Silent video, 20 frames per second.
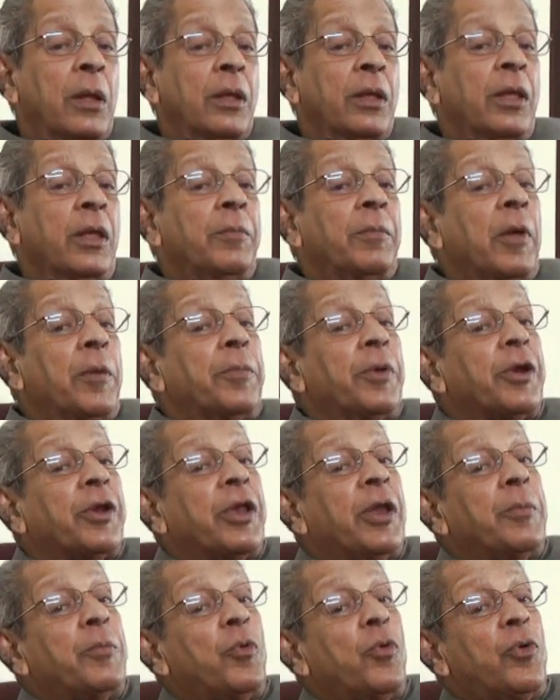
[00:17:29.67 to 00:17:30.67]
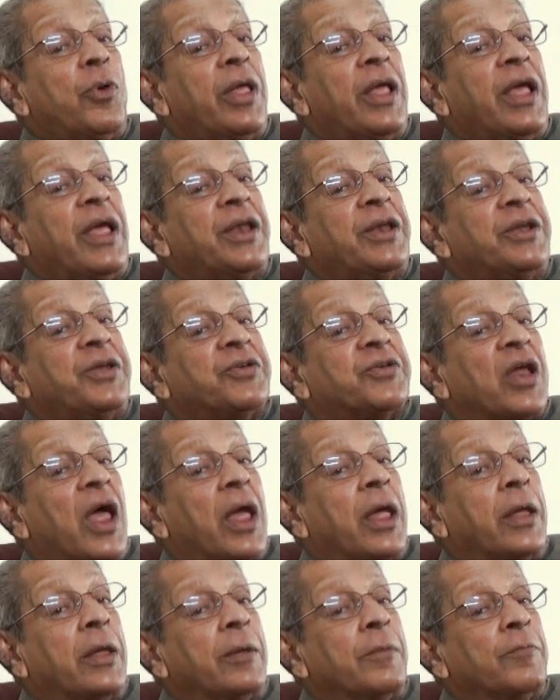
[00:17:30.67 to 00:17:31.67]
he may be removed any
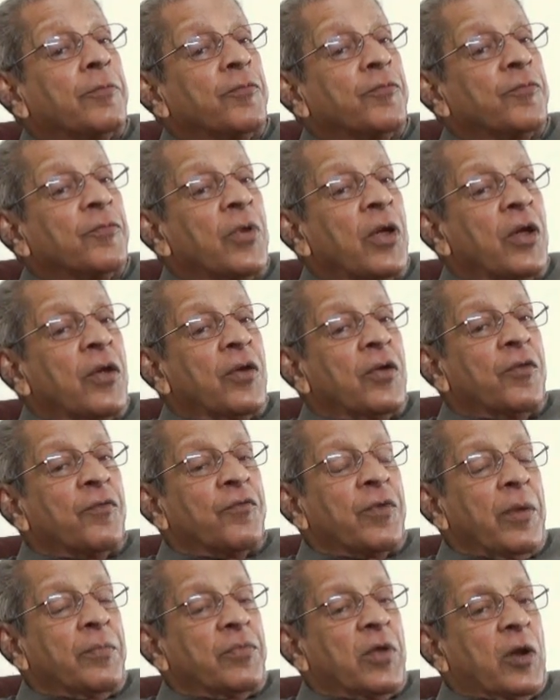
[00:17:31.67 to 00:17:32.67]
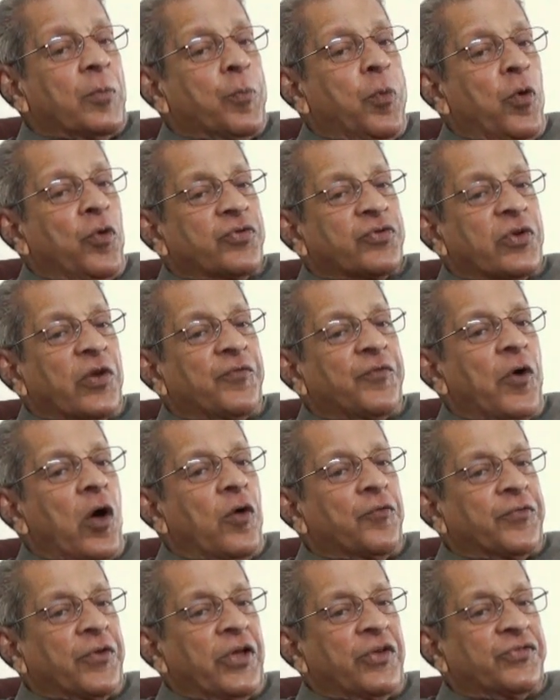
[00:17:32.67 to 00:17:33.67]
time from that post of
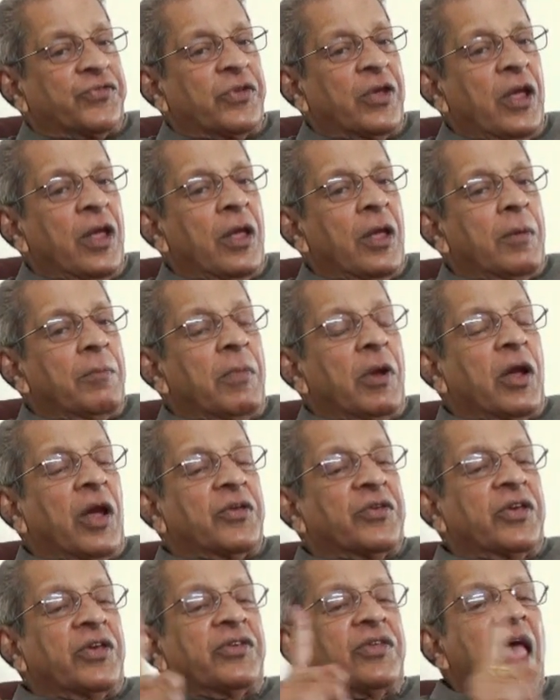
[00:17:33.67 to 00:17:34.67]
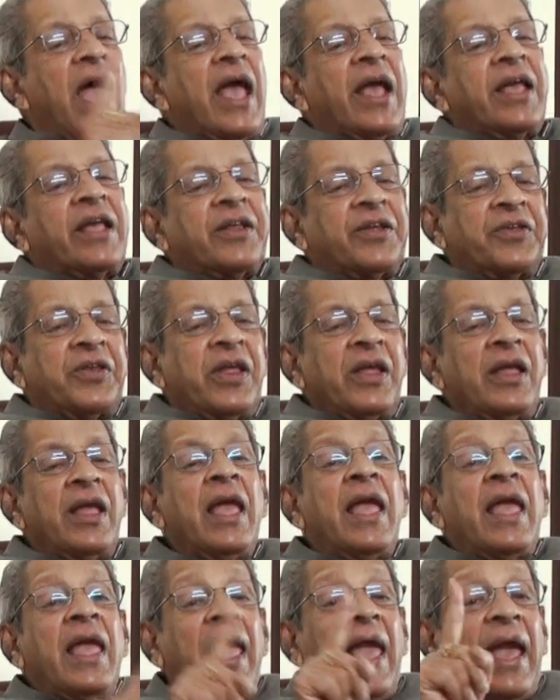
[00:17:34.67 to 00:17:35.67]
office because he is acting
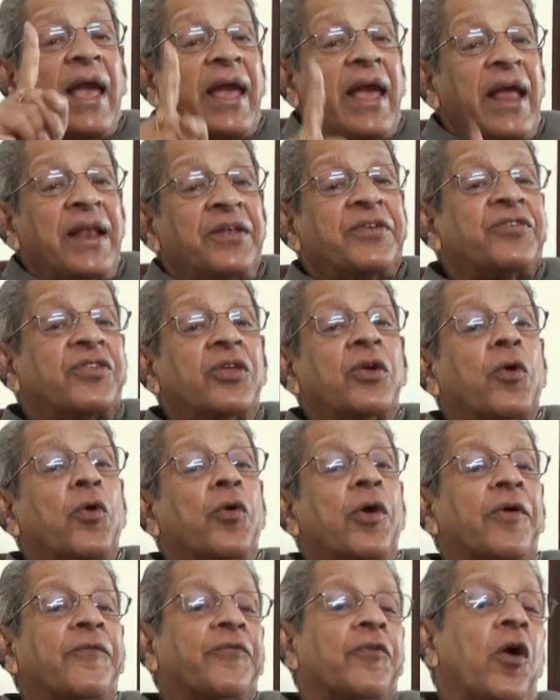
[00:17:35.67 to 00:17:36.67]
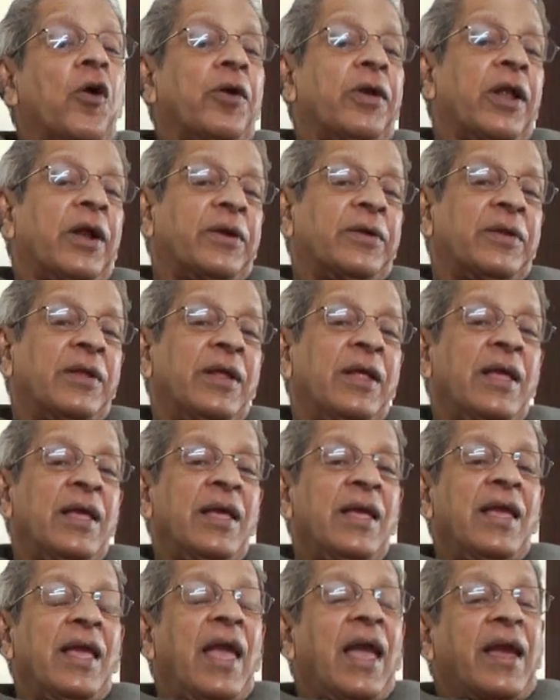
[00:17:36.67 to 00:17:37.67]
against the code of conduct,
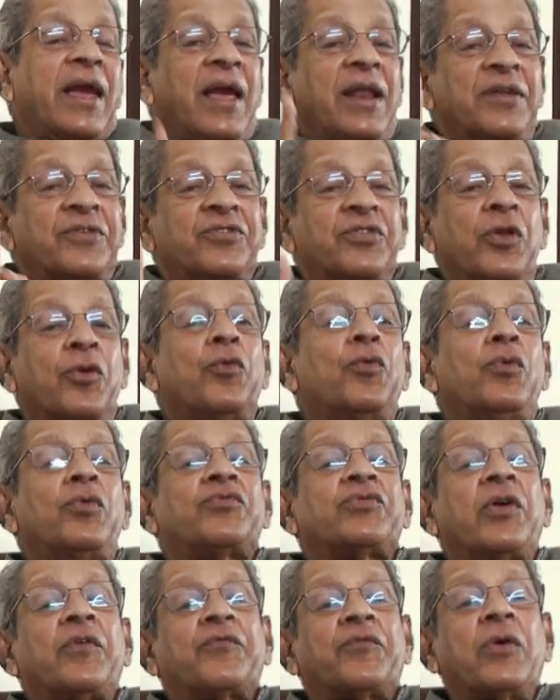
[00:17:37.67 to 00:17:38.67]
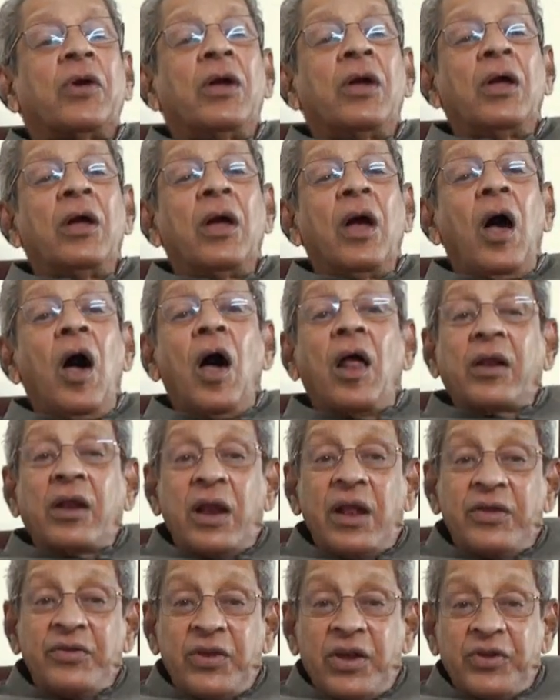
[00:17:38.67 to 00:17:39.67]
against the rules of
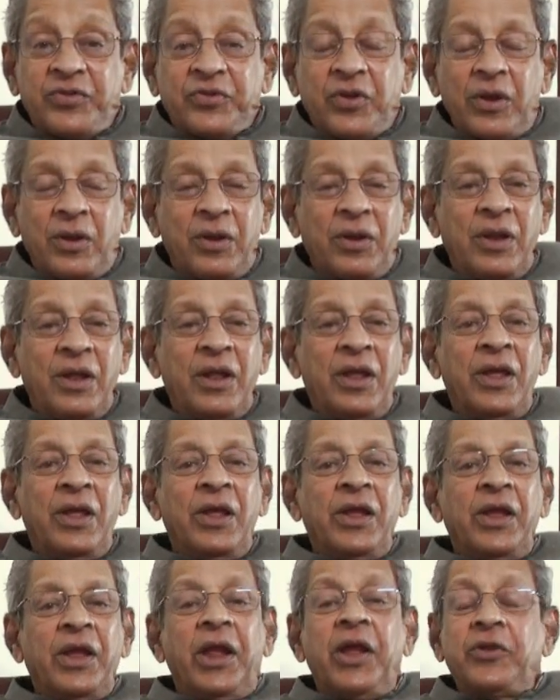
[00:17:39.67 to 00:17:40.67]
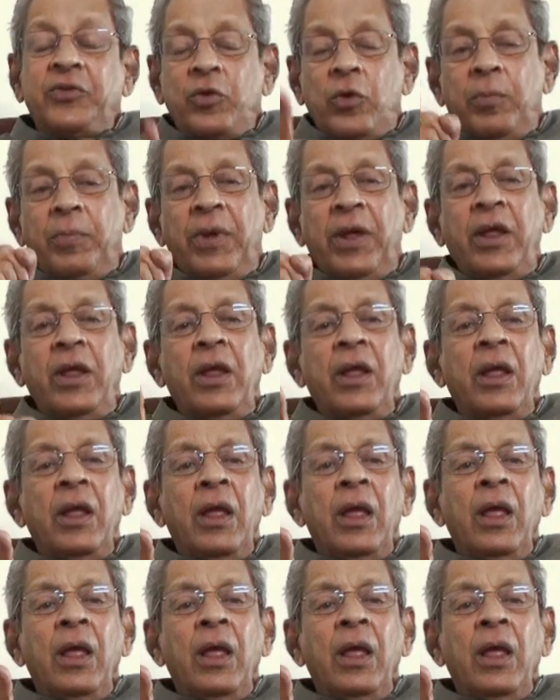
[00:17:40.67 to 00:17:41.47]
organization? He should be,